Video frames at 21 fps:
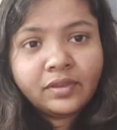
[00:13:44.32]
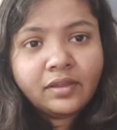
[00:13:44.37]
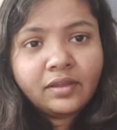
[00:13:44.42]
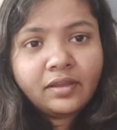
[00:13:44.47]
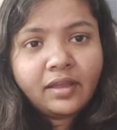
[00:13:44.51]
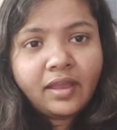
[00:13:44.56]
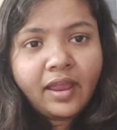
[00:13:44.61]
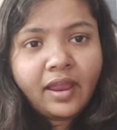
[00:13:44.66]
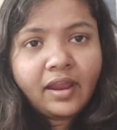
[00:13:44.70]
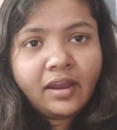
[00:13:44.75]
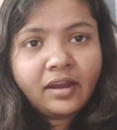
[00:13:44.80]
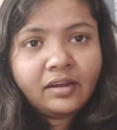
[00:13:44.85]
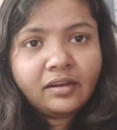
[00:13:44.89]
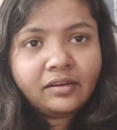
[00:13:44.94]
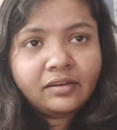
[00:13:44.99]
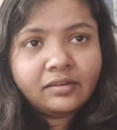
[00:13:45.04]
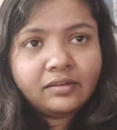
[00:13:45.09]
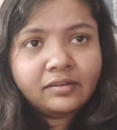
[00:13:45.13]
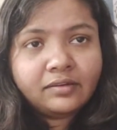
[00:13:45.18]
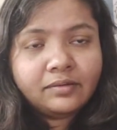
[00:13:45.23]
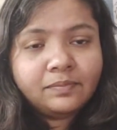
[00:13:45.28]
and
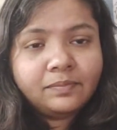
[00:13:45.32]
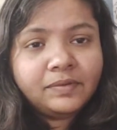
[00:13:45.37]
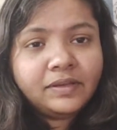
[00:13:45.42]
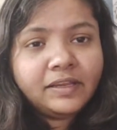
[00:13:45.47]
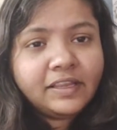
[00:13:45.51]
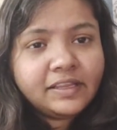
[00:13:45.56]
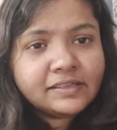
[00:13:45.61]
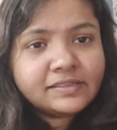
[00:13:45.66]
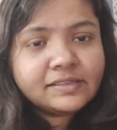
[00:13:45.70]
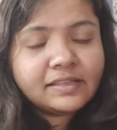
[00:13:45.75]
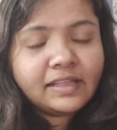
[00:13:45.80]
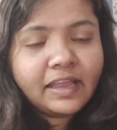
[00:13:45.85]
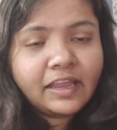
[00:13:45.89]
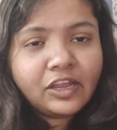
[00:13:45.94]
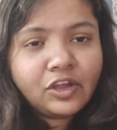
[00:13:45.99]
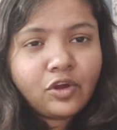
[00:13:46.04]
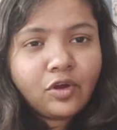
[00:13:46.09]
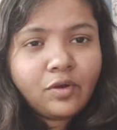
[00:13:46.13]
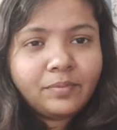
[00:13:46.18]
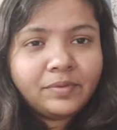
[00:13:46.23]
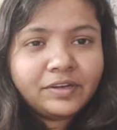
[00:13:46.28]
please like,
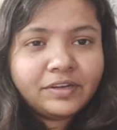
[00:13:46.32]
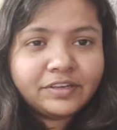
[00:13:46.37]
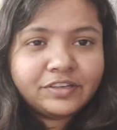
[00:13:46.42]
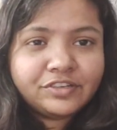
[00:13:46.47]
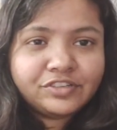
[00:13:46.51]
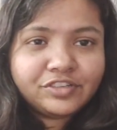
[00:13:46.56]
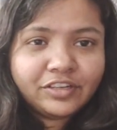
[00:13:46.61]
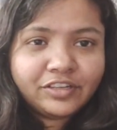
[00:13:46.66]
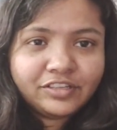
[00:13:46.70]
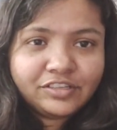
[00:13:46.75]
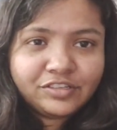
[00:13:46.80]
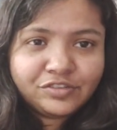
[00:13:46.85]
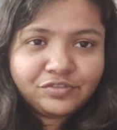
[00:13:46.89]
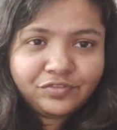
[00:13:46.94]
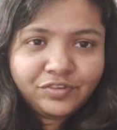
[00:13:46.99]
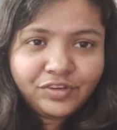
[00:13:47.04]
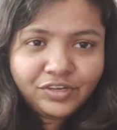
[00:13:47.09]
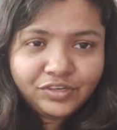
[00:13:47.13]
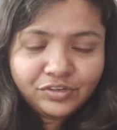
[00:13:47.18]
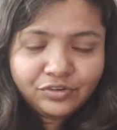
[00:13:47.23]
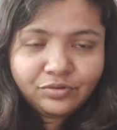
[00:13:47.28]
comment and share this
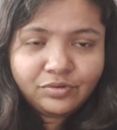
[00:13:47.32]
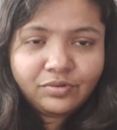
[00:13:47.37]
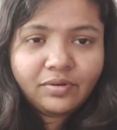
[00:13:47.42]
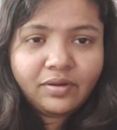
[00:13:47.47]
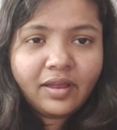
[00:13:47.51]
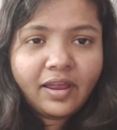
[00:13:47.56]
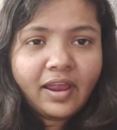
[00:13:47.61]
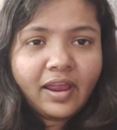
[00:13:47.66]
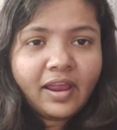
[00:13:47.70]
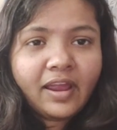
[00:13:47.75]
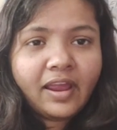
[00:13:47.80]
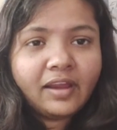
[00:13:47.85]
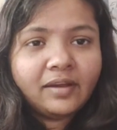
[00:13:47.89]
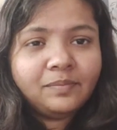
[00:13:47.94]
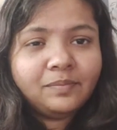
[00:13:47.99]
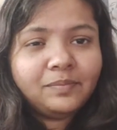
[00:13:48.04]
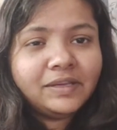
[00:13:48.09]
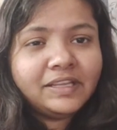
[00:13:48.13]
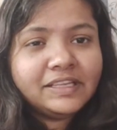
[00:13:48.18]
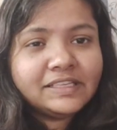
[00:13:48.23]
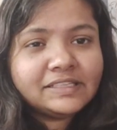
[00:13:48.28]
video, and
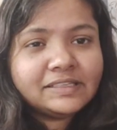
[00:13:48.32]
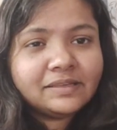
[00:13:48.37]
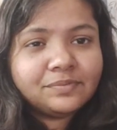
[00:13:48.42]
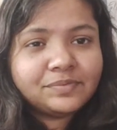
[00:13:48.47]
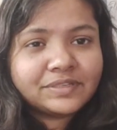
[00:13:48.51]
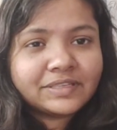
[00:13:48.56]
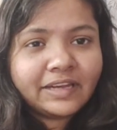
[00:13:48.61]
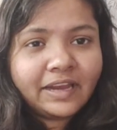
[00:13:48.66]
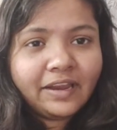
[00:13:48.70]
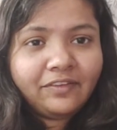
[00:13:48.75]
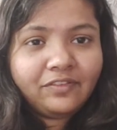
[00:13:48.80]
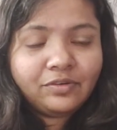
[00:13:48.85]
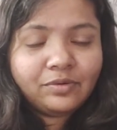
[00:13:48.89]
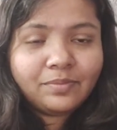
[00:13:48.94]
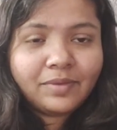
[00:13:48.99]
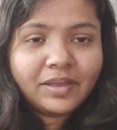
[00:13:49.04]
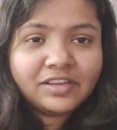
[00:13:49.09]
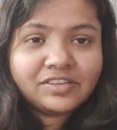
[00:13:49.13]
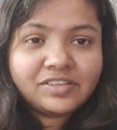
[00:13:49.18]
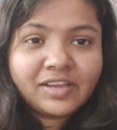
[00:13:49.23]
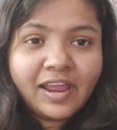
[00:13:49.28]
please subscribe to
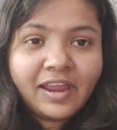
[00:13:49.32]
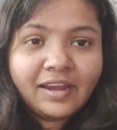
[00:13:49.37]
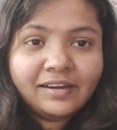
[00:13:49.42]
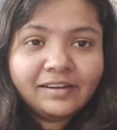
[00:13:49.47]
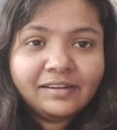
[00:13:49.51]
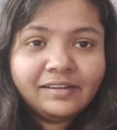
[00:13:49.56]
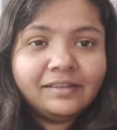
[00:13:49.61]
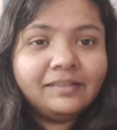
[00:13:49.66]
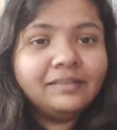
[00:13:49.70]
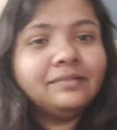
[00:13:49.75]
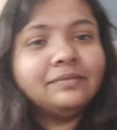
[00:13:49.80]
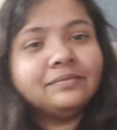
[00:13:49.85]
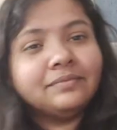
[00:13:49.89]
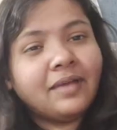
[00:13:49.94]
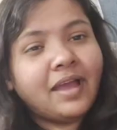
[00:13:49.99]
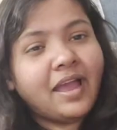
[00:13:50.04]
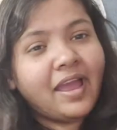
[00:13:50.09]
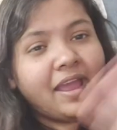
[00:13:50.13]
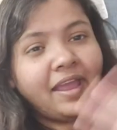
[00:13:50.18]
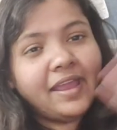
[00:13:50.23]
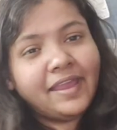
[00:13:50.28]
my channel.
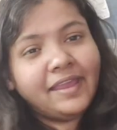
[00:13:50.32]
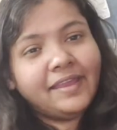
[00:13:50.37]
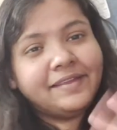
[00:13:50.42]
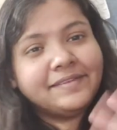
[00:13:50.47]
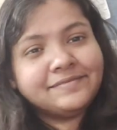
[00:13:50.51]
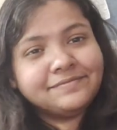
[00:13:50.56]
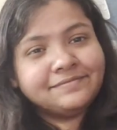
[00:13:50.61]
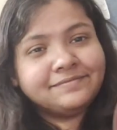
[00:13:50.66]
Bye.